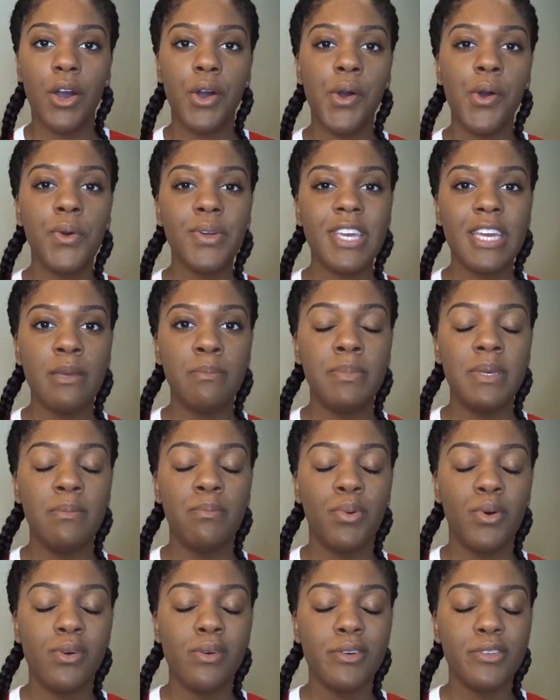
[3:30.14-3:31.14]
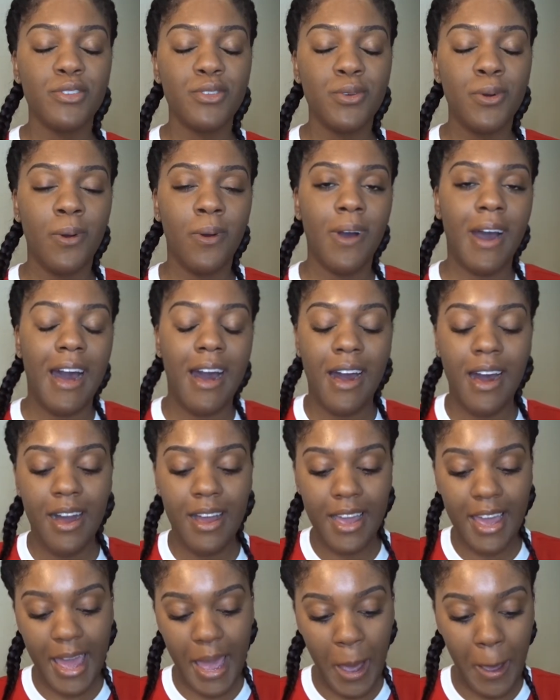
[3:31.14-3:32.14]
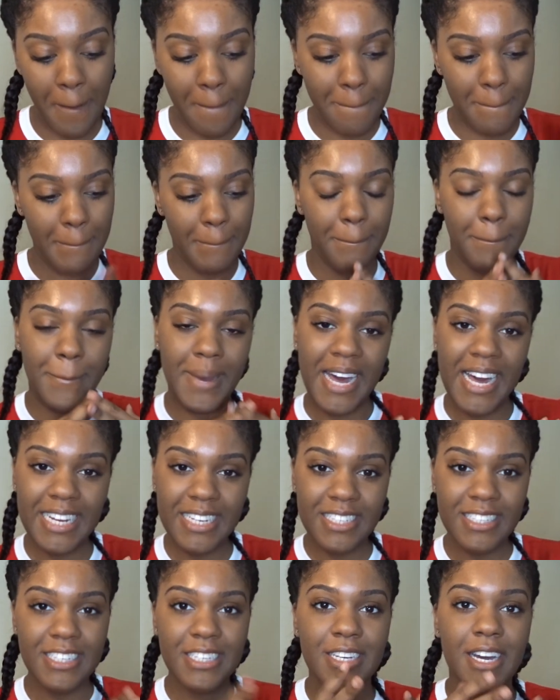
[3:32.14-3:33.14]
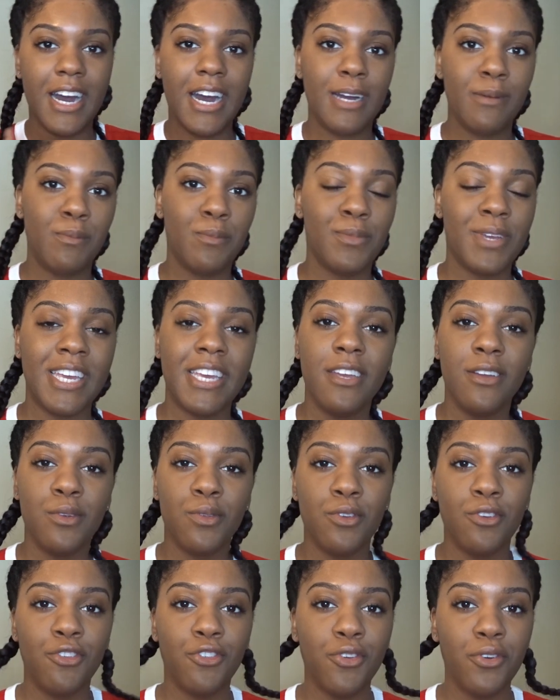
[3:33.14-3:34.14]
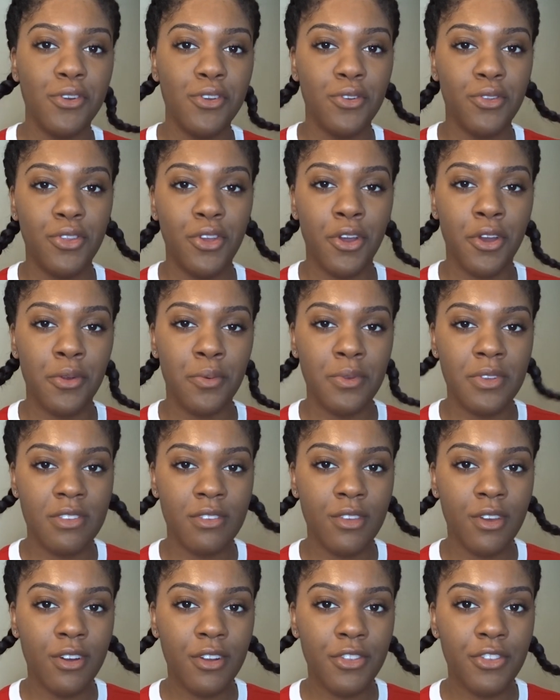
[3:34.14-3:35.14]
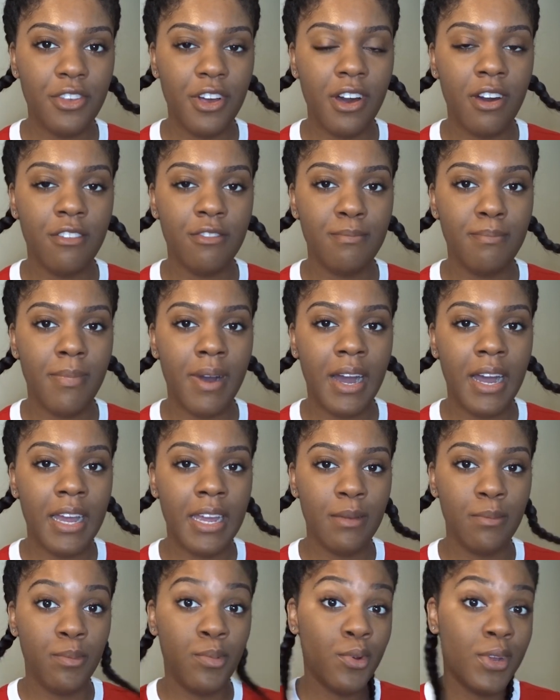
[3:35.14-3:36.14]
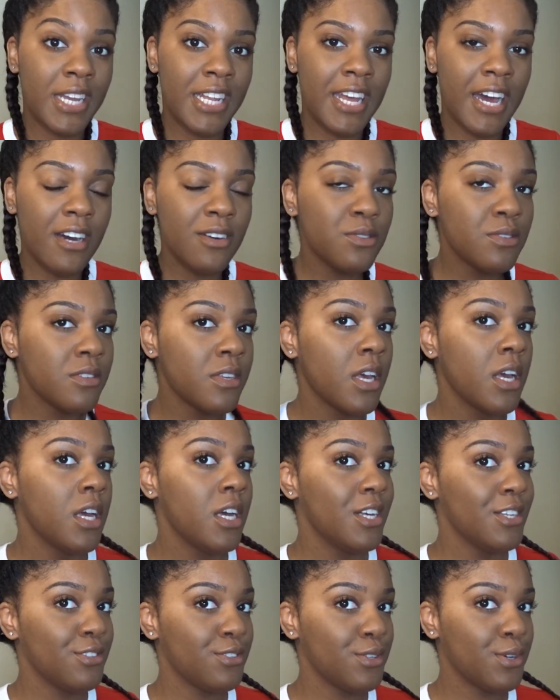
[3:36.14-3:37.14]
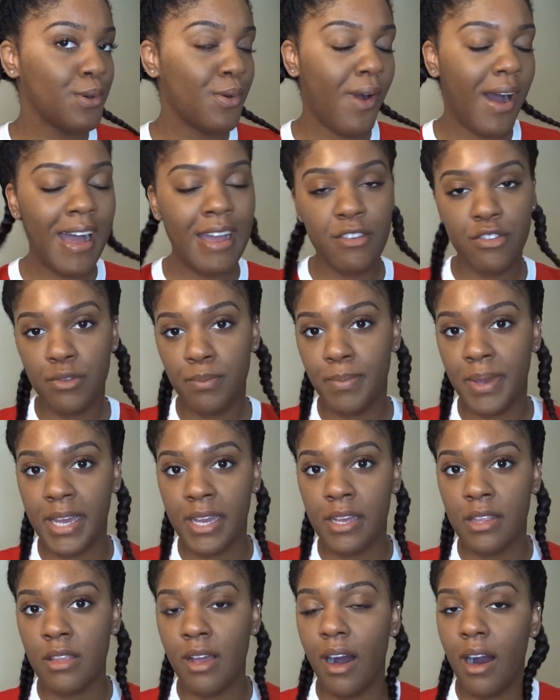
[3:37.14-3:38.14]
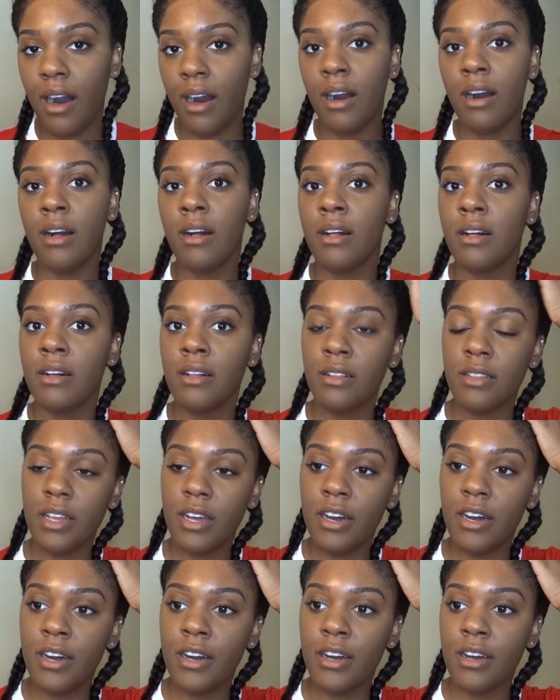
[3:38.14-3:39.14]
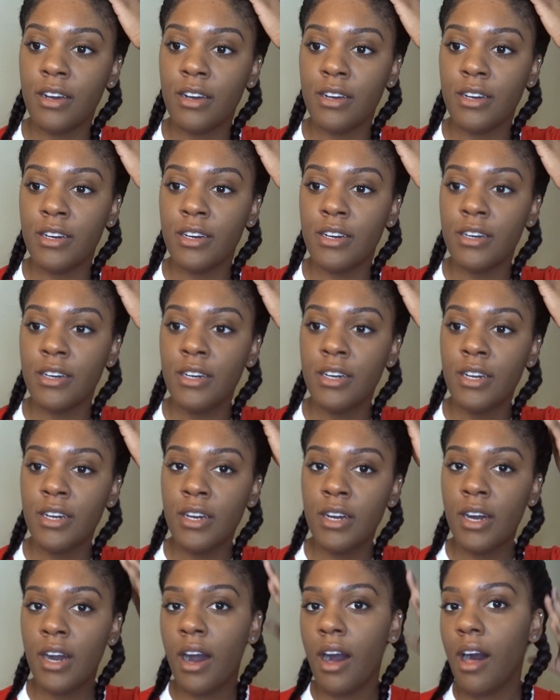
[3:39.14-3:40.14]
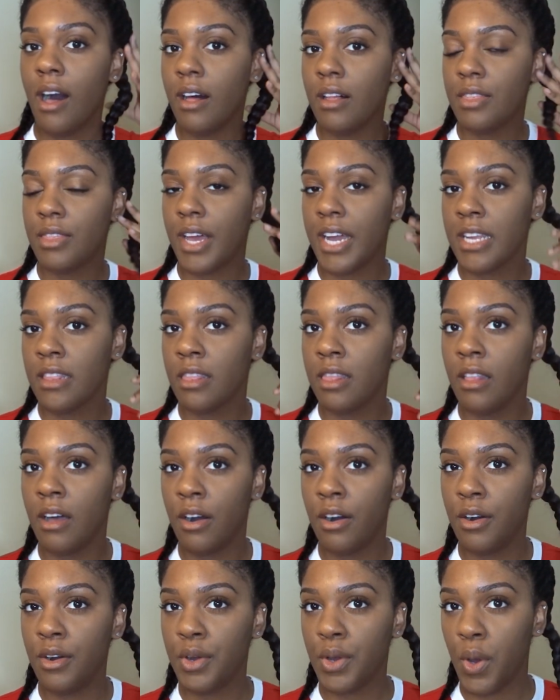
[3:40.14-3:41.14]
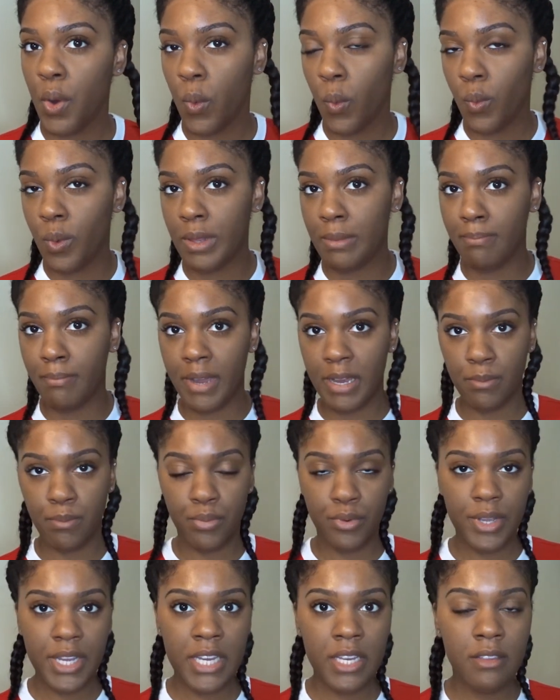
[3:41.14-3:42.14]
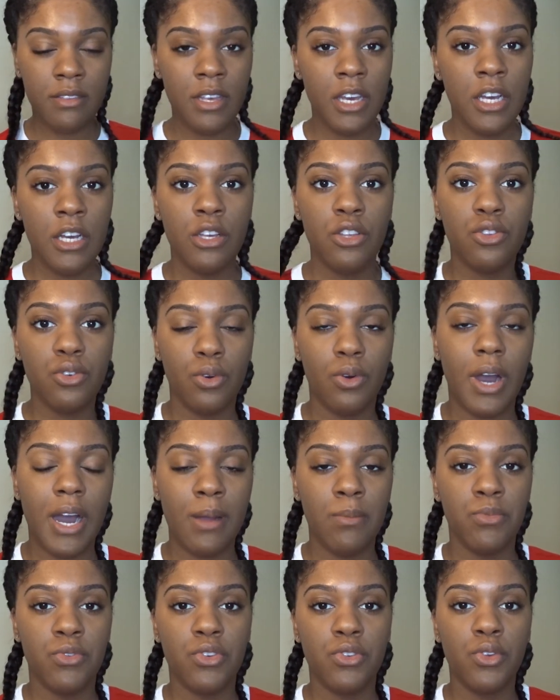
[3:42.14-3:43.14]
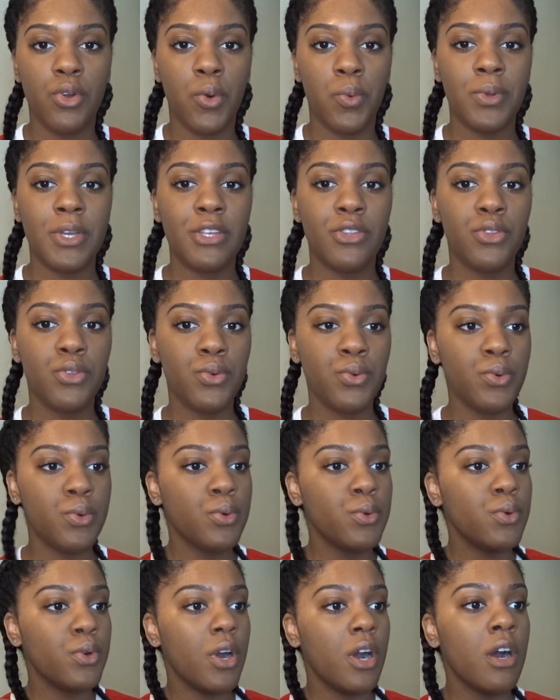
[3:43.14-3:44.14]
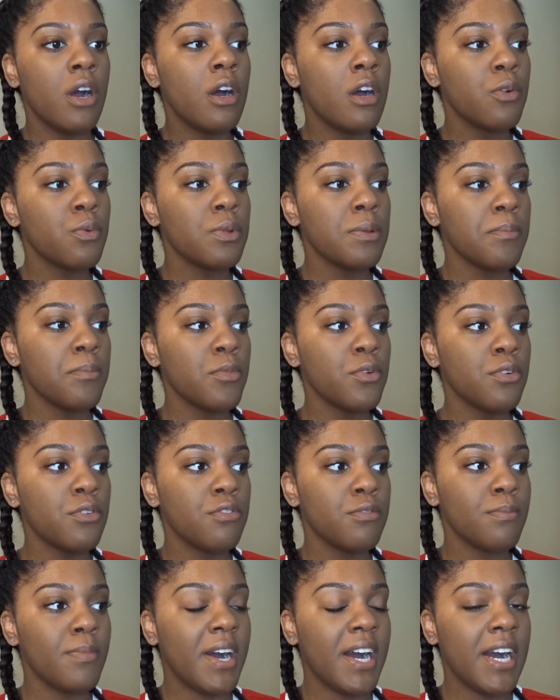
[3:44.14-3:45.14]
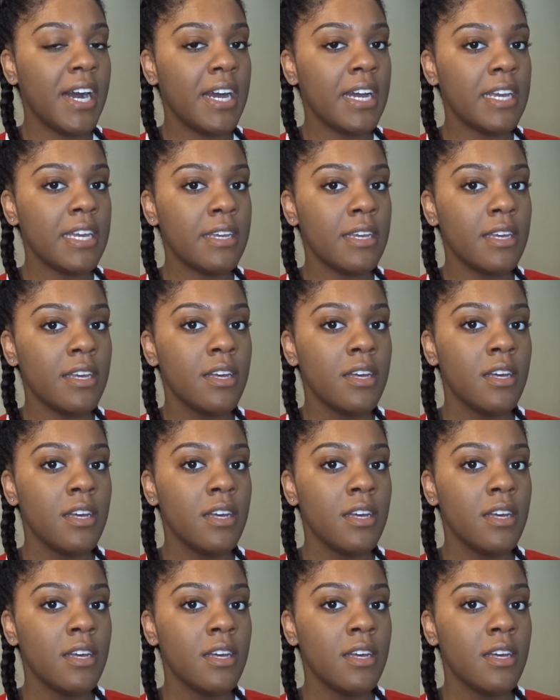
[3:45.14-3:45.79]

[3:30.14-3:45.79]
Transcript: Okay people, so I am back. I'm here to show you the results of my braid outs. So I spent all night long with my braids, so I'm just going to remove my